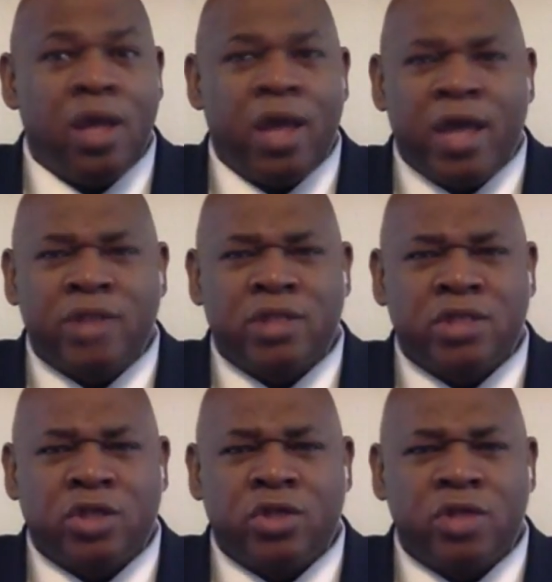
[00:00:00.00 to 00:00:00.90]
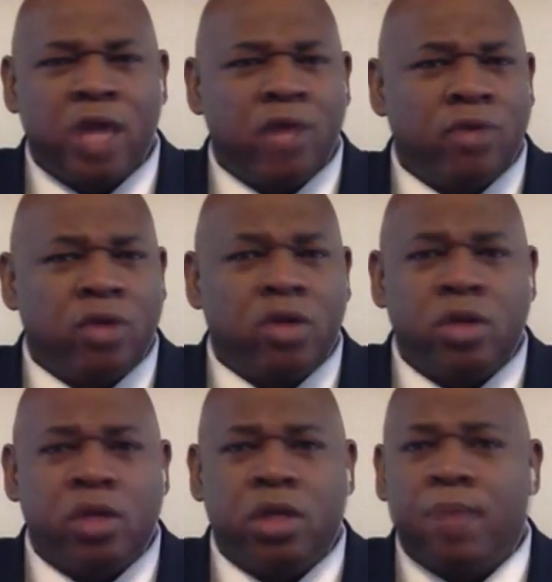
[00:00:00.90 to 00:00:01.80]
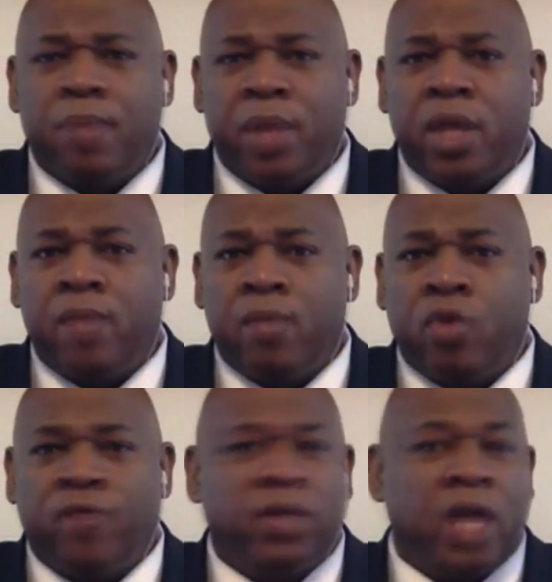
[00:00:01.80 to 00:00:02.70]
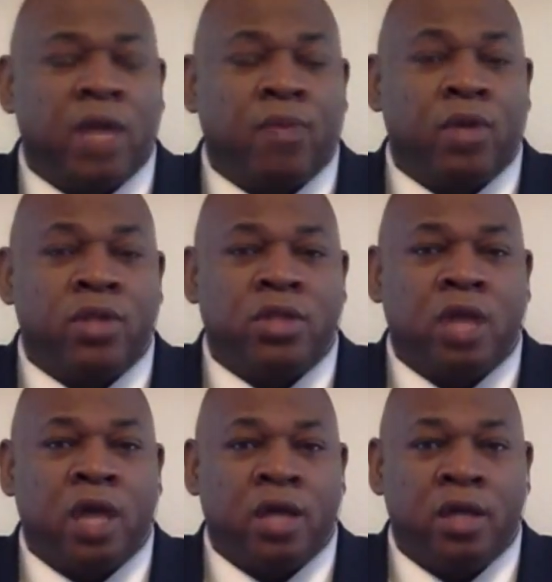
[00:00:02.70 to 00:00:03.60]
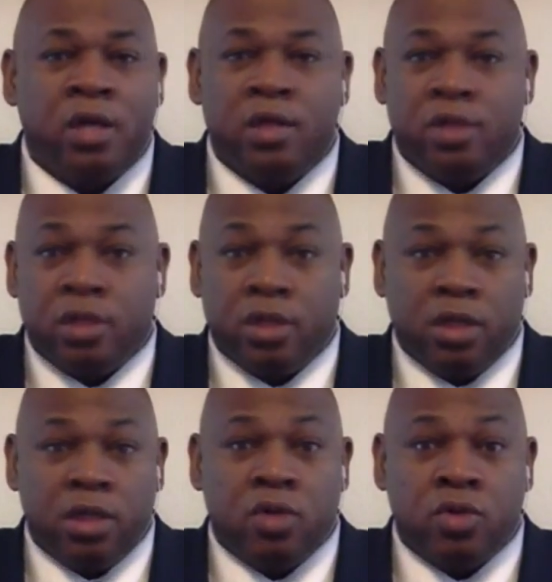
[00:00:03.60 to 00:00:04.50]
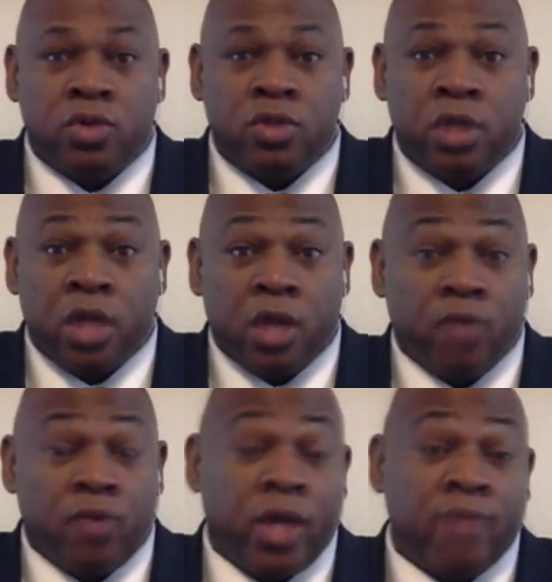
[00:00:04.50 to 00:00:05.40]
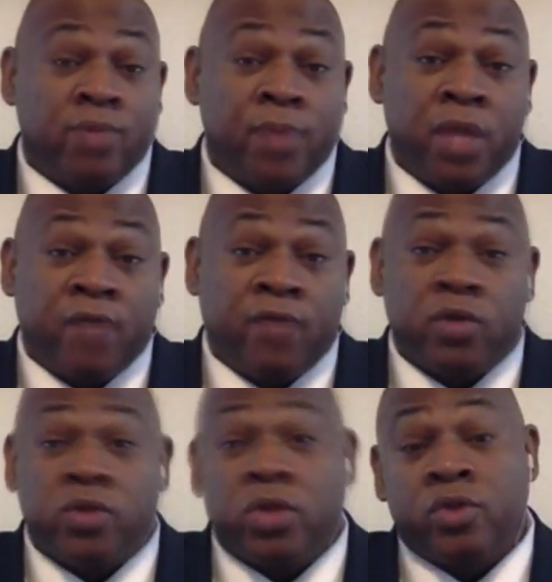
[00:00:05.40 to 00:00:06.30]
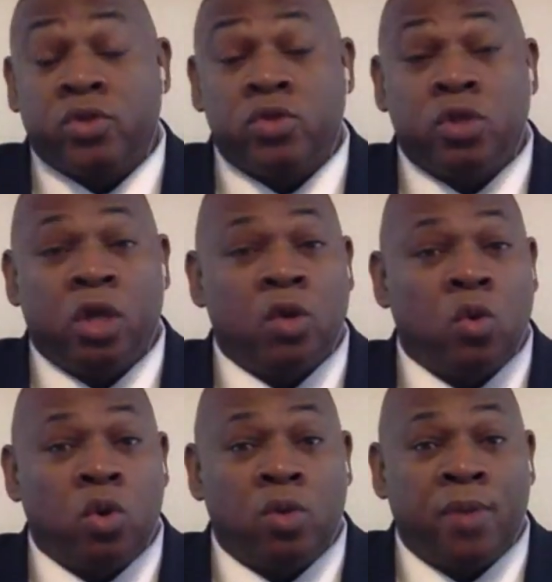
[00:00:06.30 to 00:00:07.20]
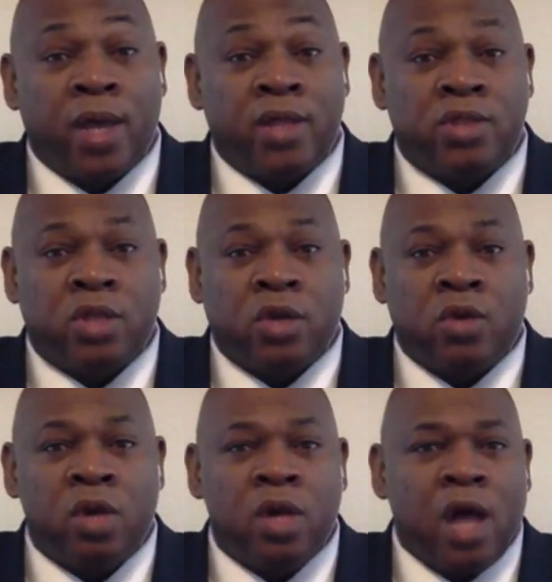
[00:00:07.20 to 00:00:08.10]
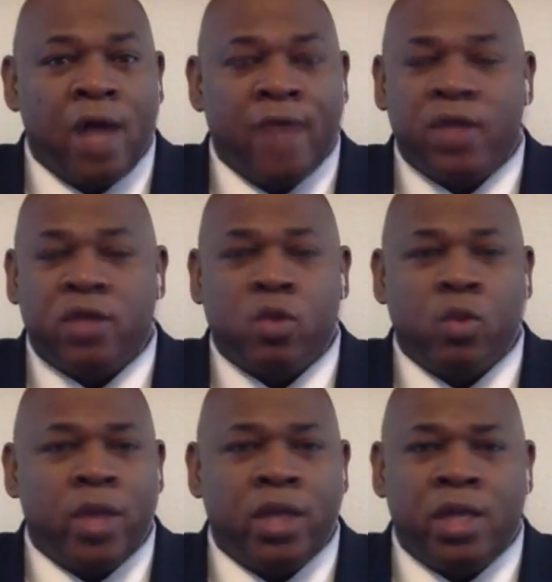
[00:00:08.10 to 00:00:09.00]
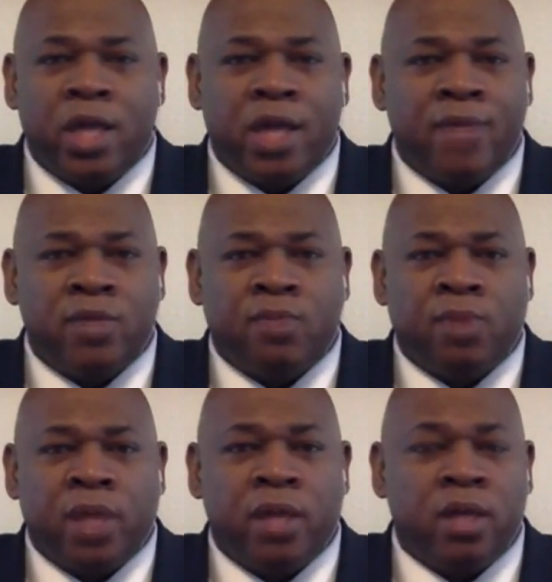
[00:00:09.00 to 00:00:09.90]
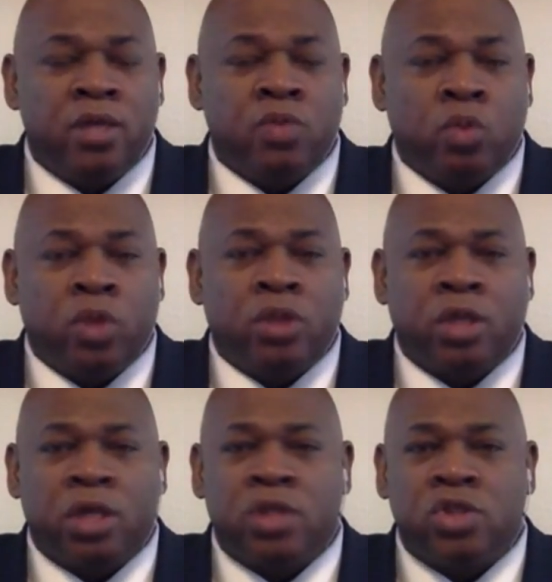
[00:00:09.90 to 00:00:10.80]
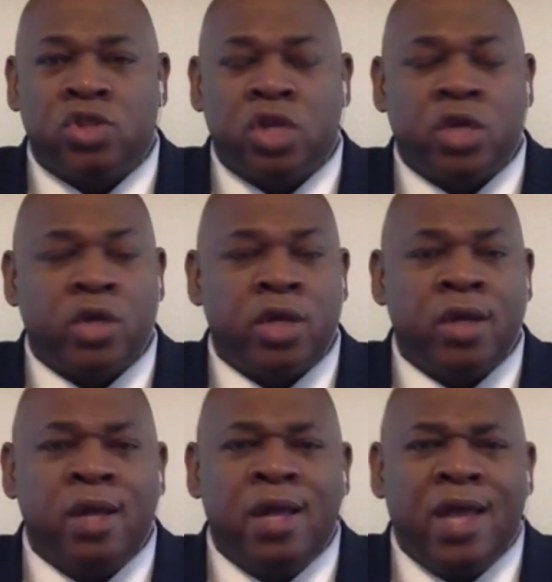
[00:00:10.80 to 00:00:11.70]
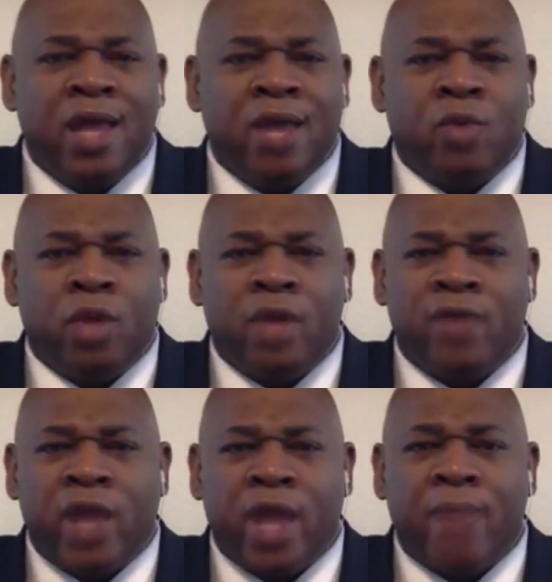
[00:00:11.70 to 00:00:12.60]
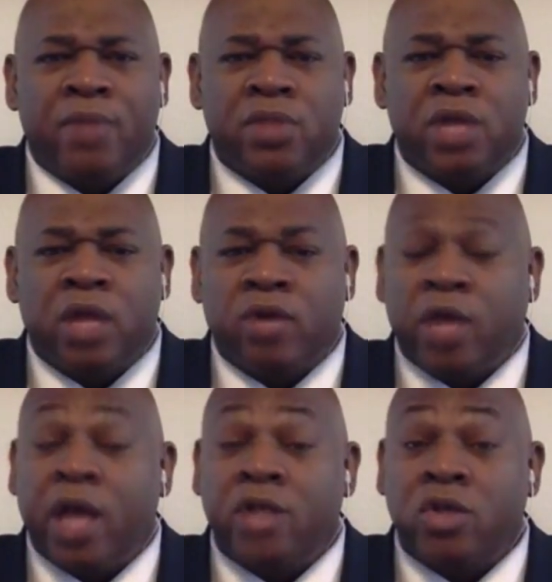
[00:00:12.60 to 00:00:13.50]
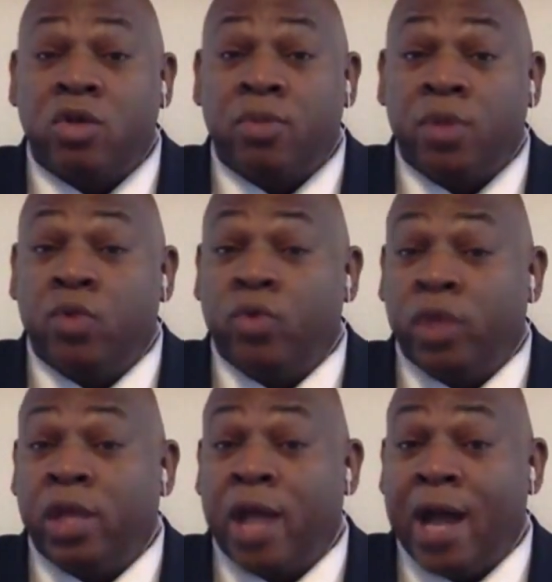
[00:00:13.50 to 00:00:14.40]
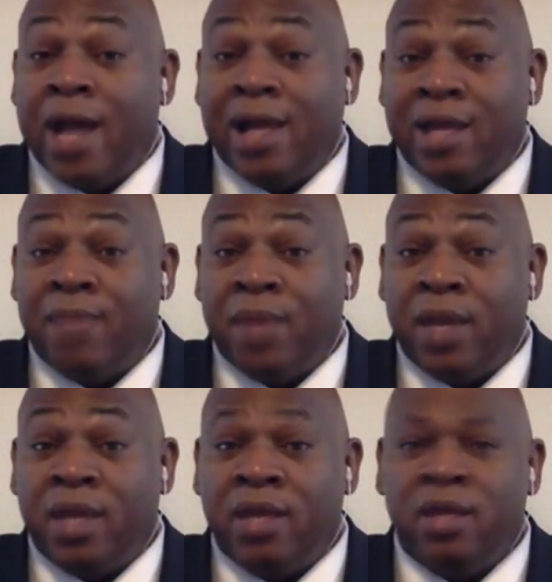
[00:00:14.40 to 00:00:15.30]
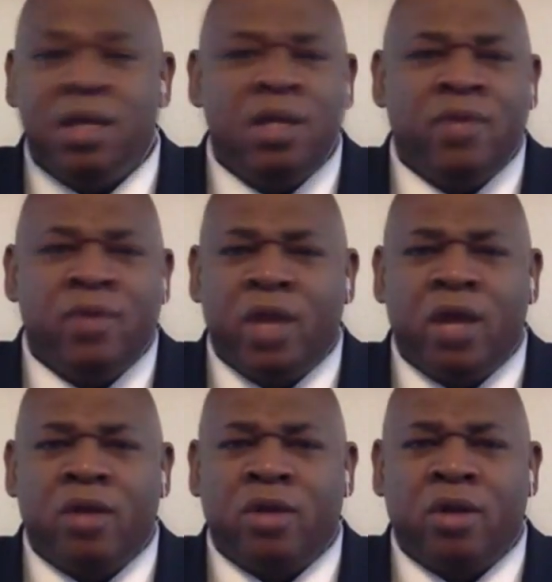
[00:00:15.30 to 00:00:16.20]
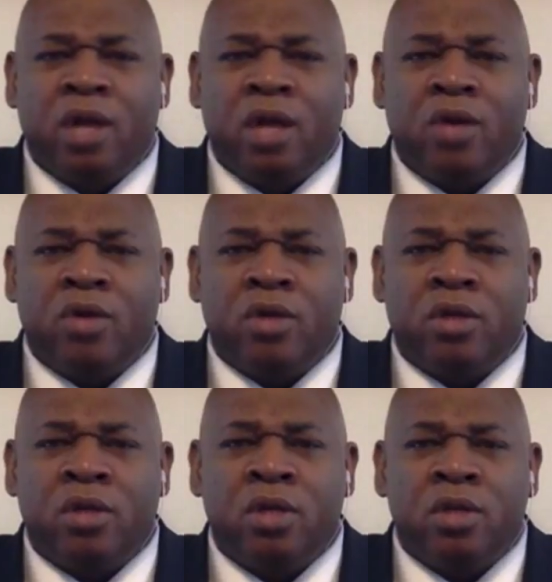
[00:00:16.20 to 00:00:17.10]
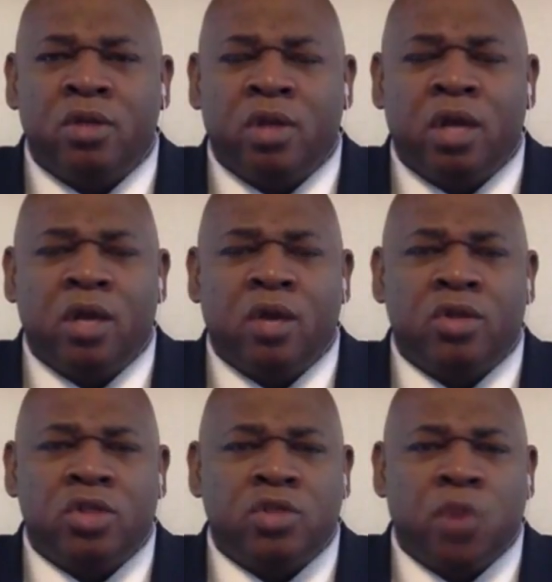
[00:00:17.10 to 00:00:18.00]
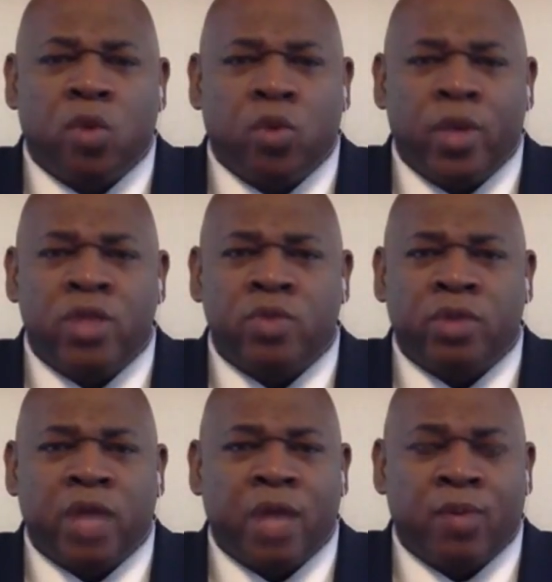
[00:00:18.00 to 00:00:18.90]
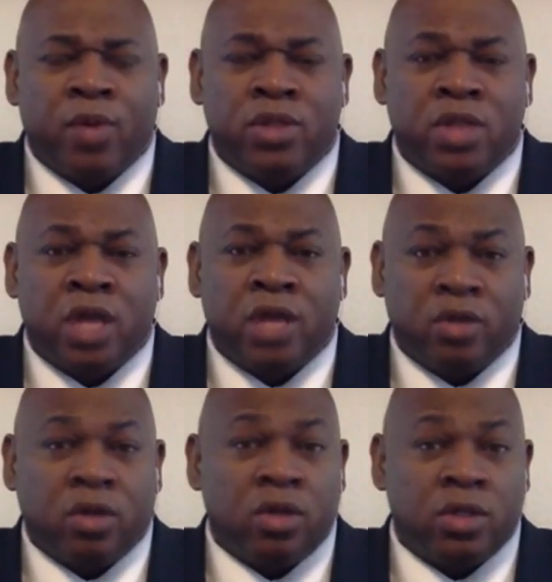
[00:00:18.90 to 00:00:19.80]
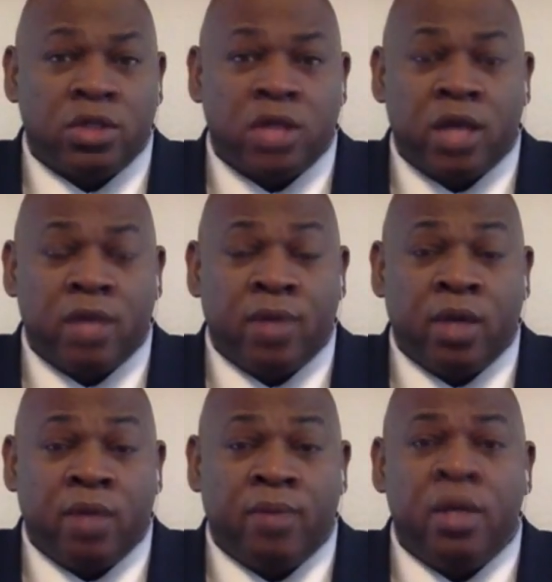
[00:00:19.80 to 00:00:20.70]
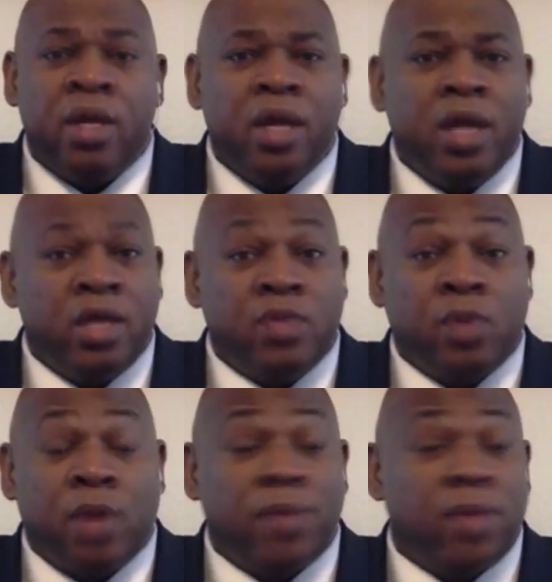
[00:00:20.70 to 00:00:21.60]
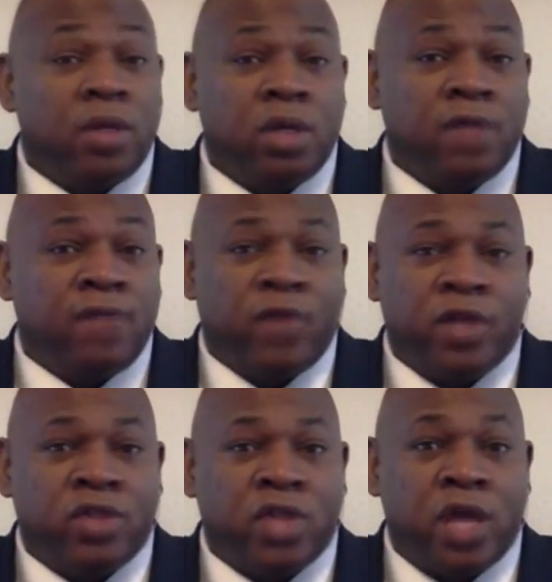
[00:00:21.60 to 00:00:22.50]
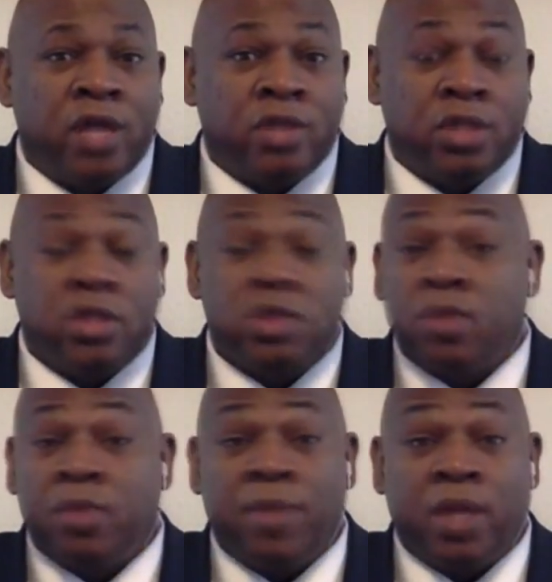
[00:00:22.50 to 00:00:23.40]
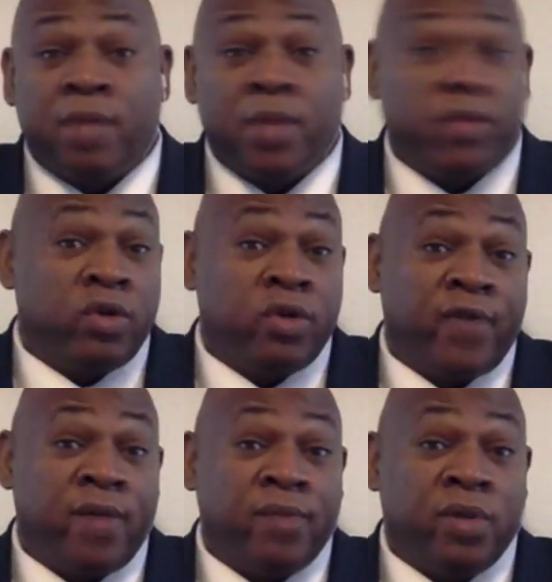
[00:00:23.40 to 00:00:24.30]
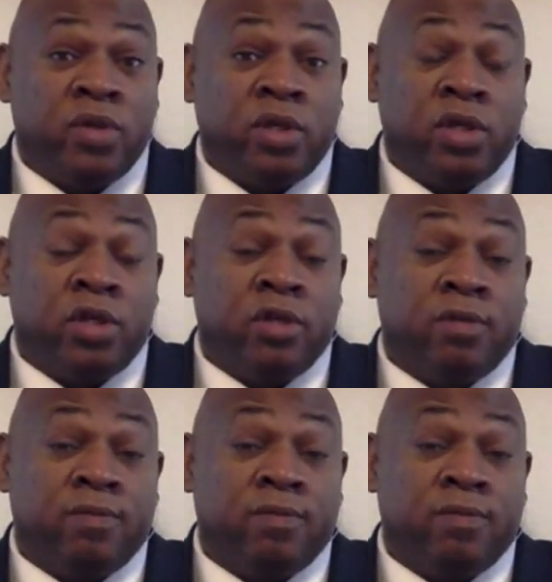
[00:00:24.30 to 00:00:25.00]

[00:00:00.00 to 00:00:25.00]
as it turns out, they're going to end up paying more for Dak Prescott than the Eagles and Rams paid for those other two young quarterbacks. So I think the waiting game is play is worked against Jerry. And whatever happens now, Dak's going to be really highly paid. They're not. They're not going to. They're not going to just part ways with Dak Prescott. They're going to sign him up and he's probably going to get franchised and he's going to be making about 35 million a year